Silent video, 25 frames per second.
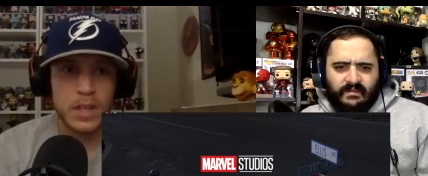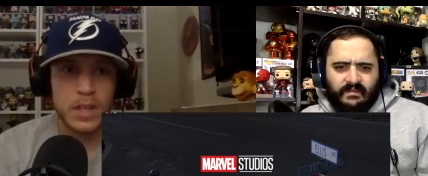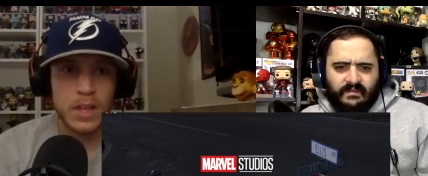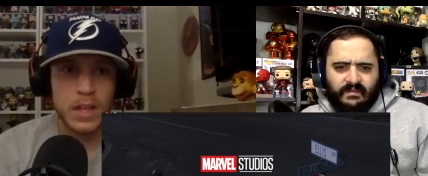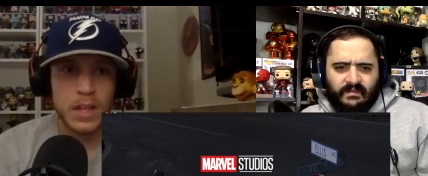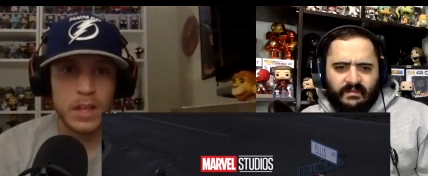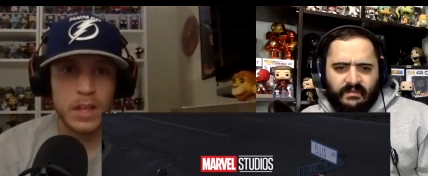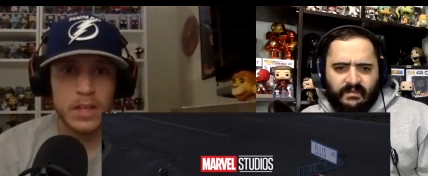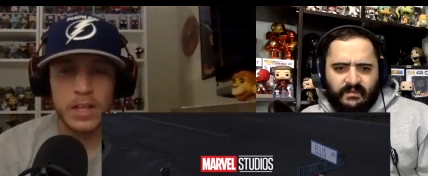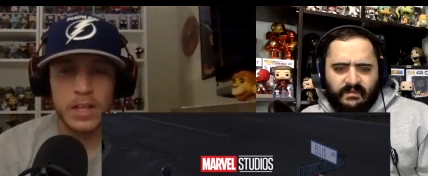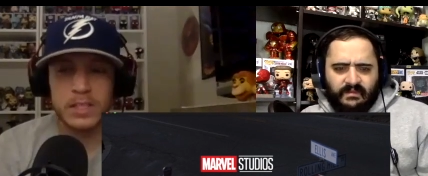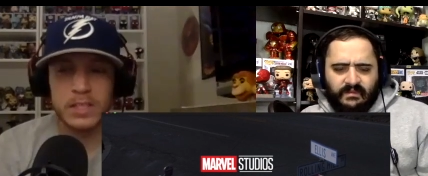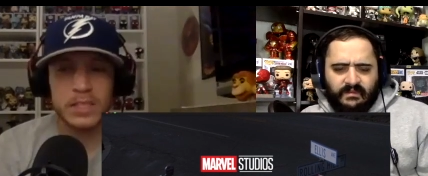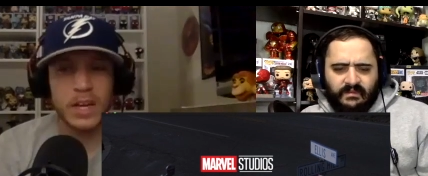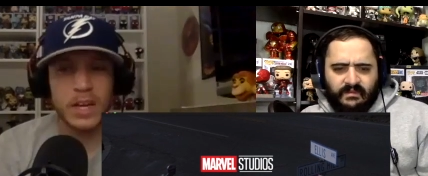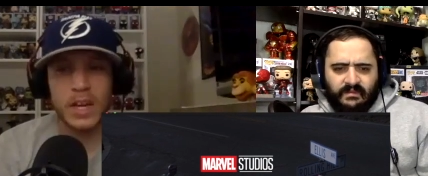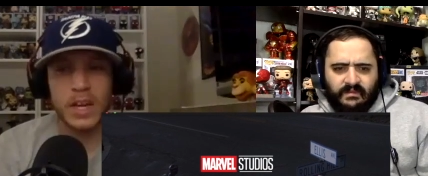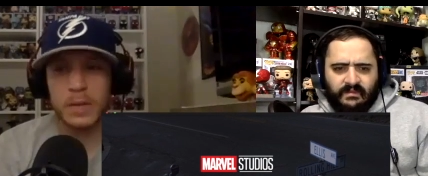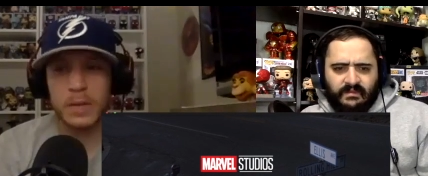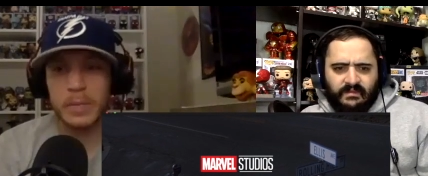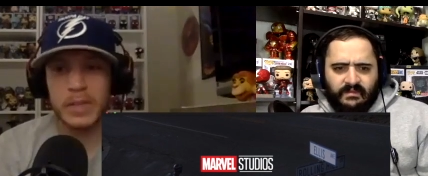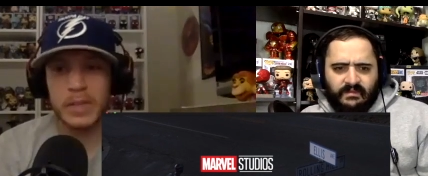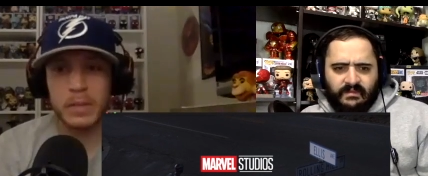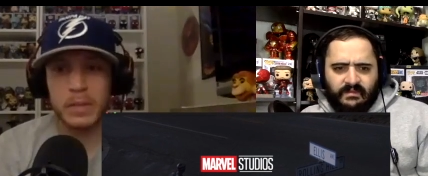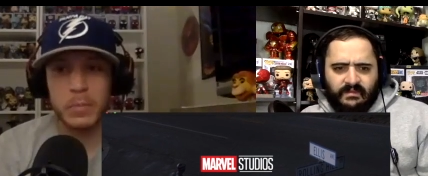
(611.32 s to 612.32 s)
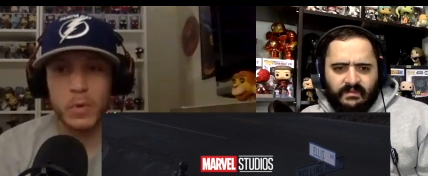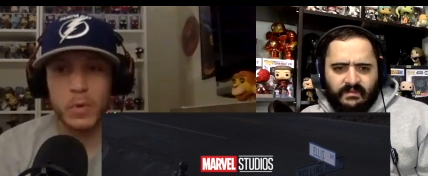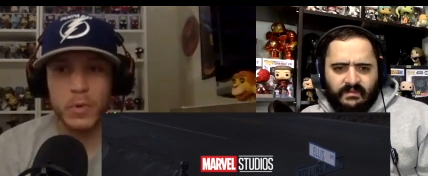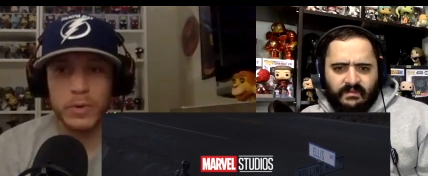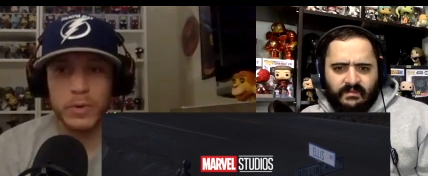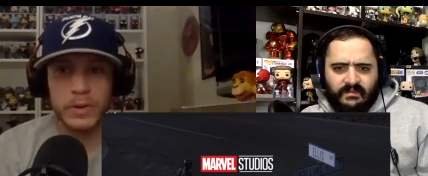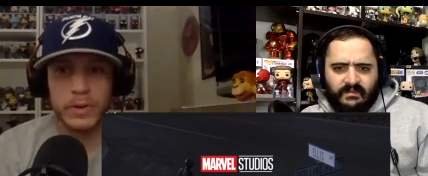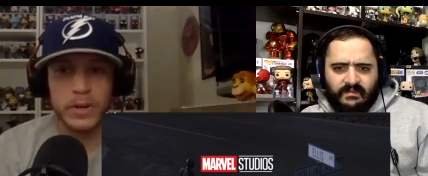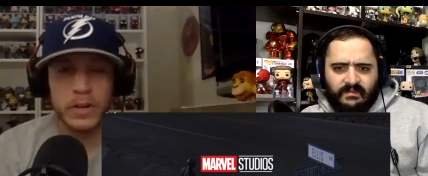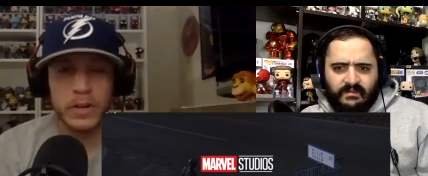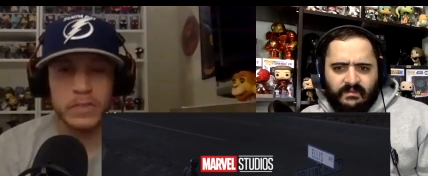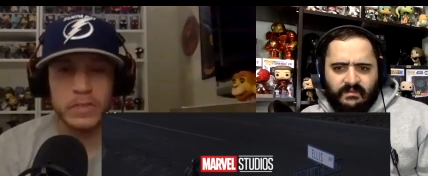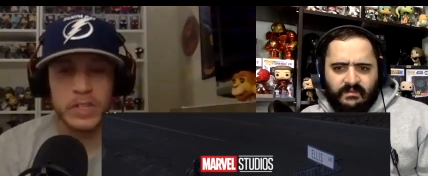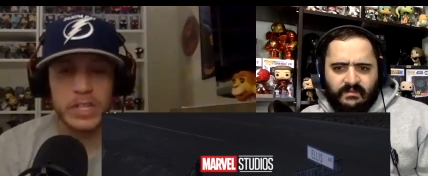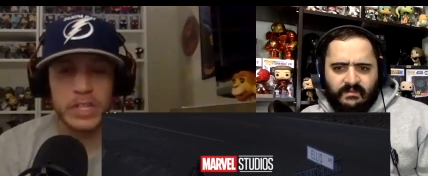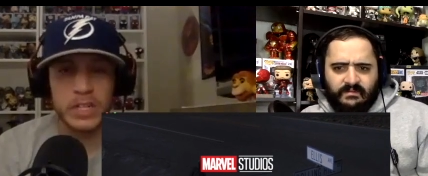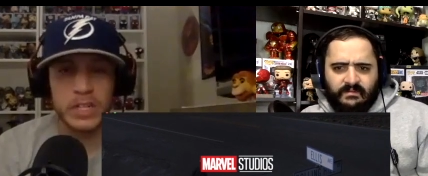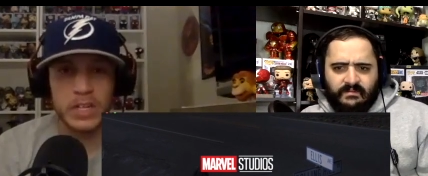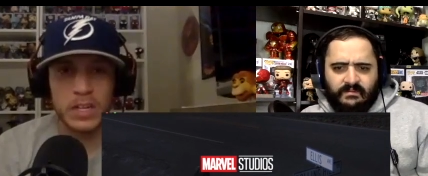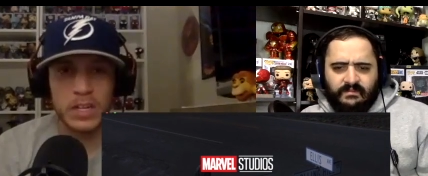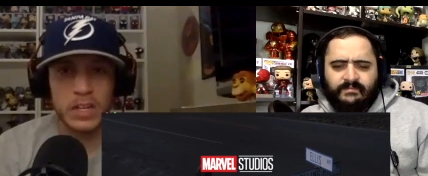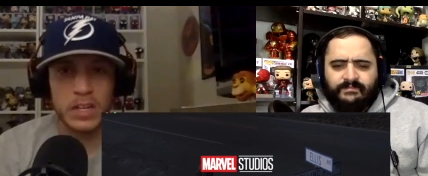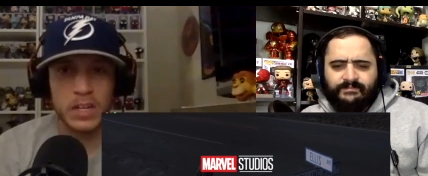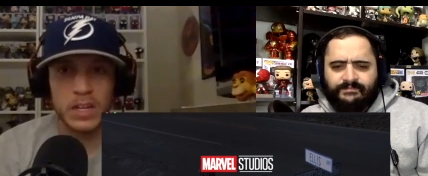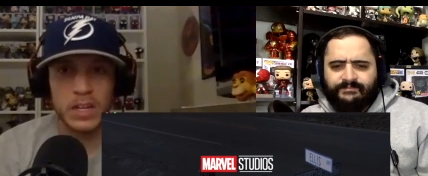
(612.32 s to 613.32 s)
Speaker 1: That's got to be the border of it.
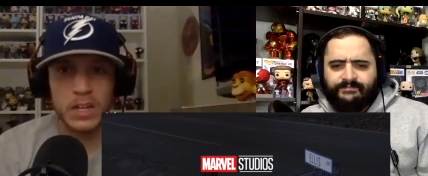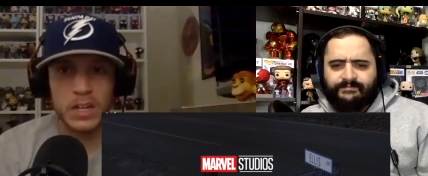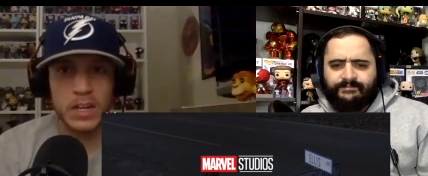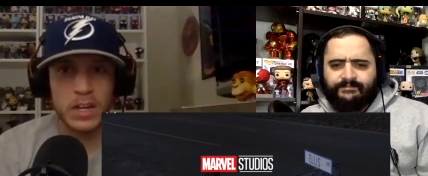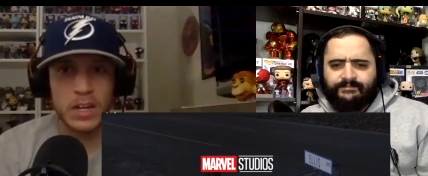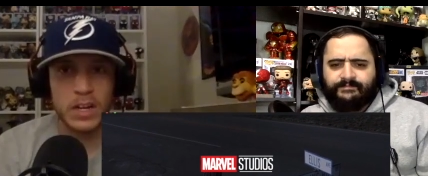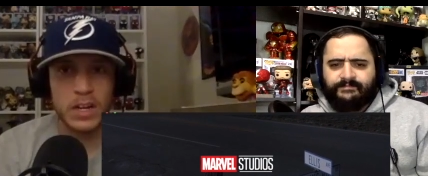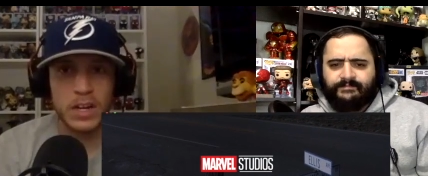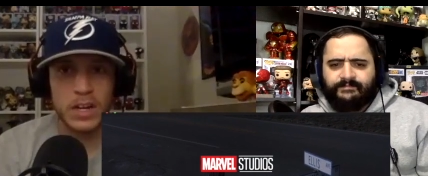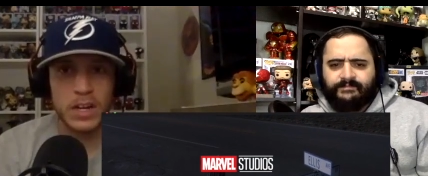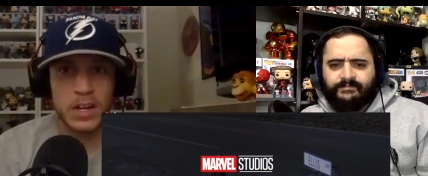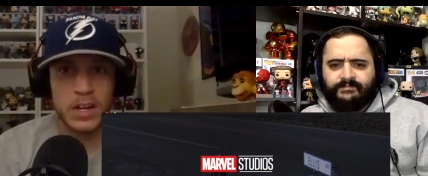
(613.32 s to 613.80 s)
hmm